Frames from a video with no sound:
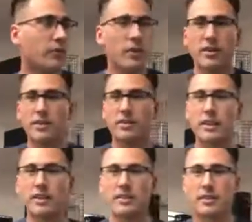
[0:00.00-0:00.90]
where's the
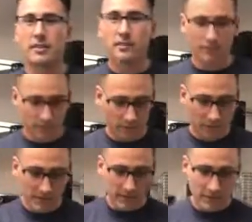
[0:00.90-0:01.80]
incentive?
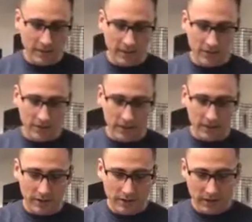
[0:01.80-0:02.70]
Where's the incentive for me
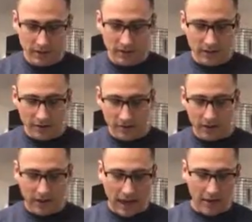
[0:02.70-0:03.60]

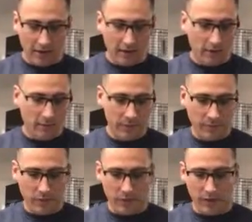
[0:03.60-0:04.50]
to get up in
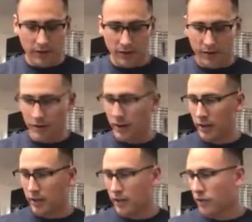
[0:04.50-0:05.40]
the morning
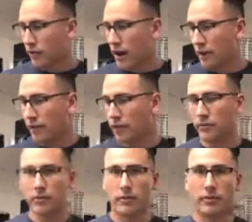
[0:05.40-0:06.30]
and go and graft
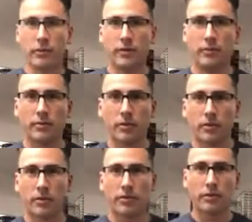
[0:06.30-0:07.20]
on my dream and my
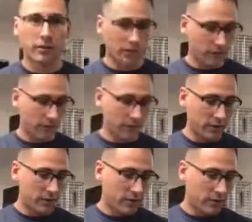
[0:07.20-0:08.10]
goal of
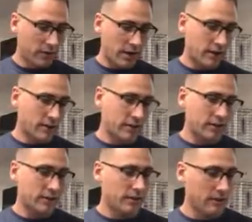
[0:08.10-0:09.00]

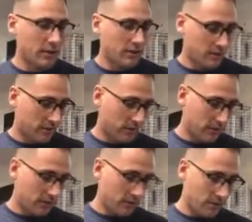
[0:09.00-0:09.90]
creating
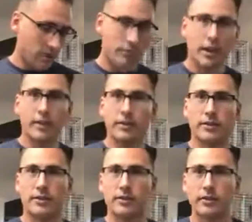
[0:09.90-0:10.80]
different
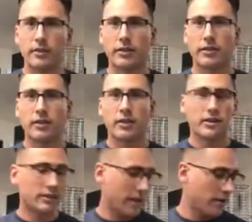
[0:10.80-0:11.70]
brands and
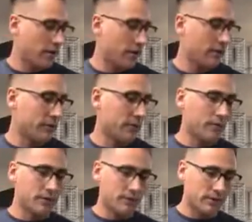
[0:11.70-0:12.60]
further
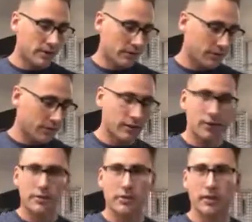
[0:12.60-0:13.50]
establishing myself in the
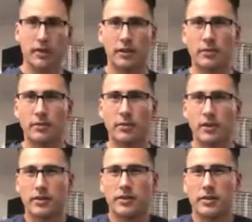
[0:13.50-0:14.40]
industry that I love?
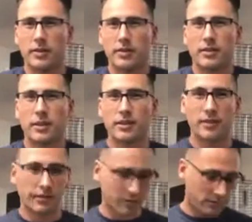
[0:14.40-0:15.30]
Where's the
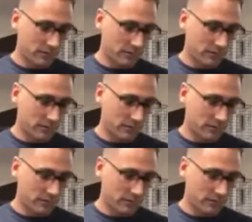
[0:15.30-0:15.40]
incentive?